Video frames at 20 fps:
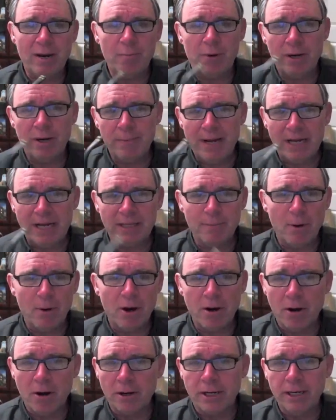bring back the
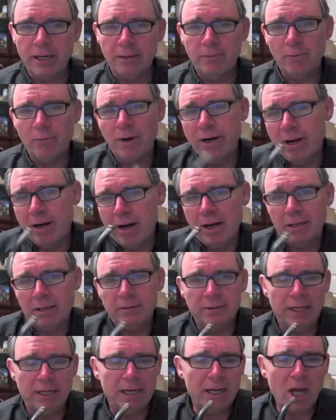monarchy? Why not,
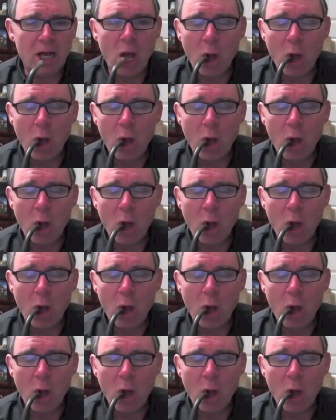hey?